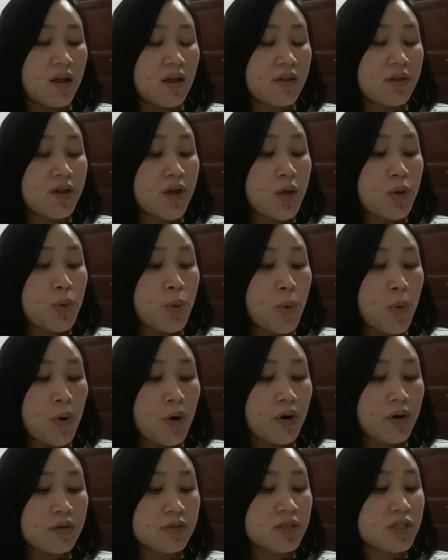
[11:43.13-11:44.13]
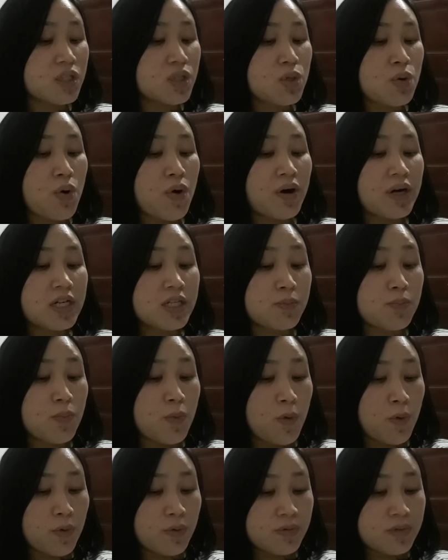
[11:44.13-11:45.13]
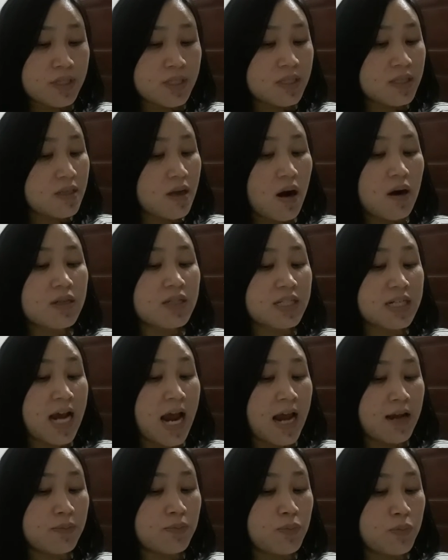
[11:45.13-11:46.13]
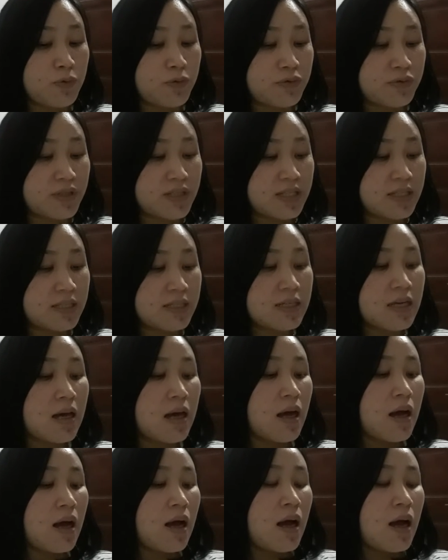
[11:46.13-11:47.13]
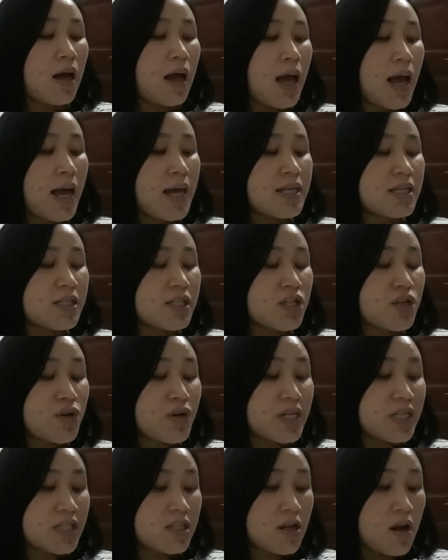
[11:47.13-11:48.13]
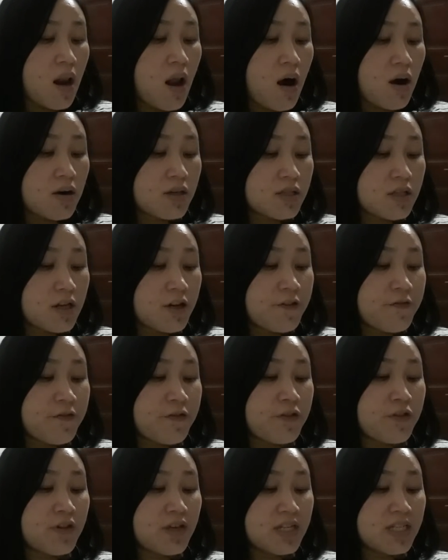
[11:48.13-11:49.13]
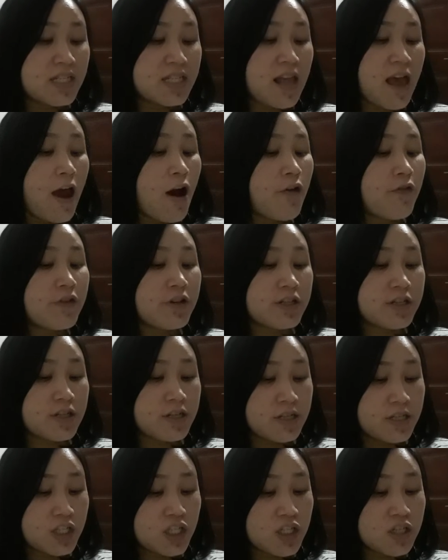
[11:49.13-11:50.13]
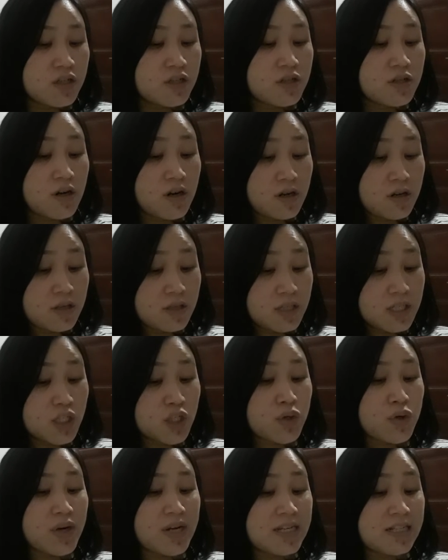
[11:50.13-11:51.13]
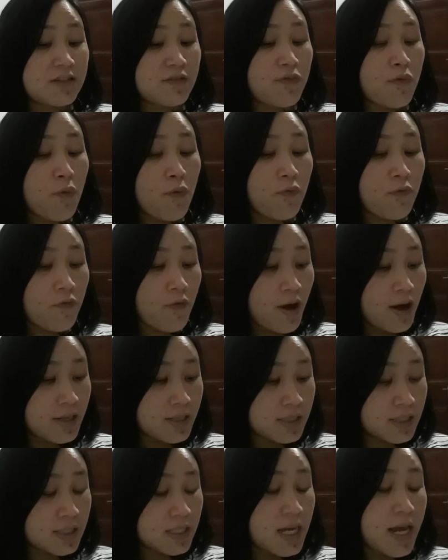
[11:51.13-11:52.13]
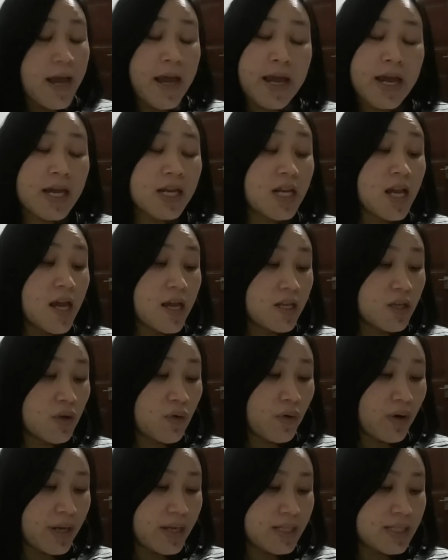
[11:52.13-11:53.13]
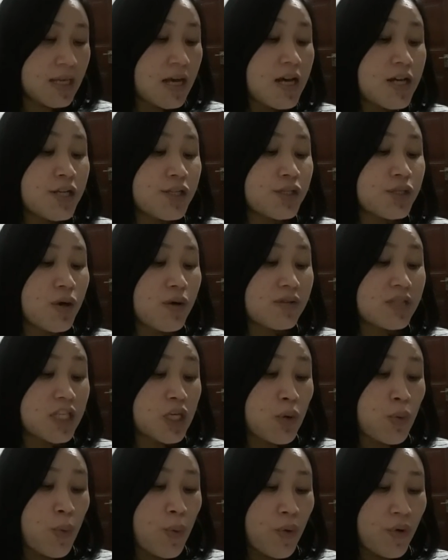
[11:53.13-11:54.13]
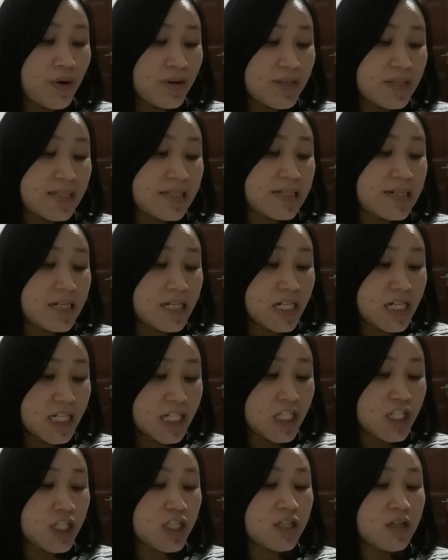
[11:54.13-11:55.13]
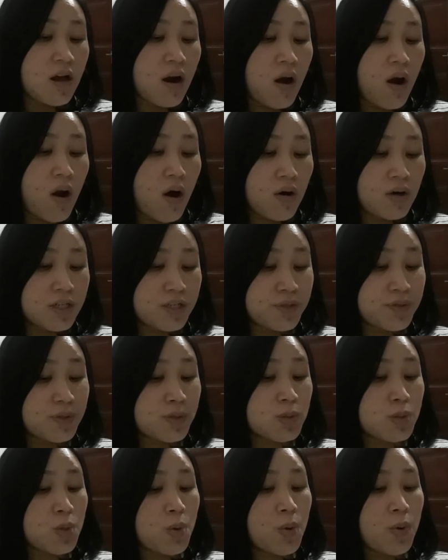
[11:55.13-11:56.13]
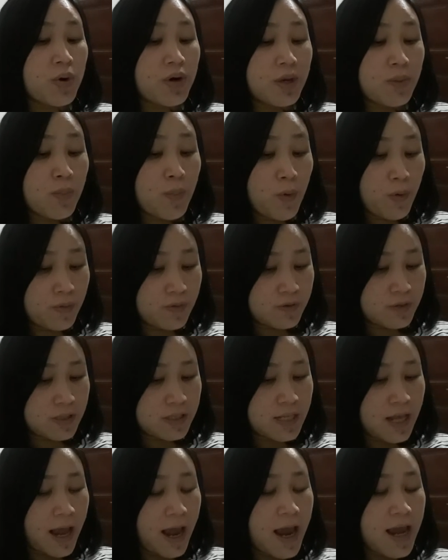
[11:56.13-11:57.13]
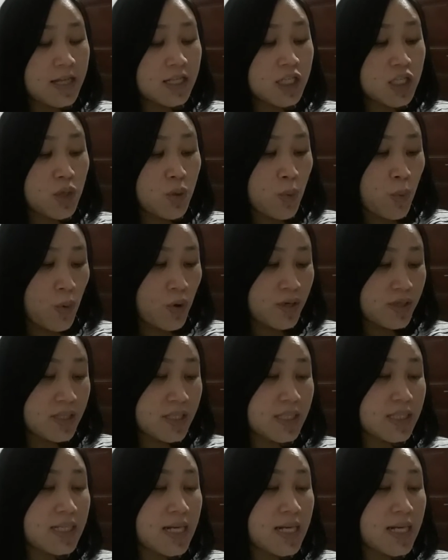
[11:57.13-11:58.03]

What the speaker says: they were storybooks, not textbooks. And she reads a lot of these every day. She just reads for fun in English. So she was reading a lot of storybooks and she was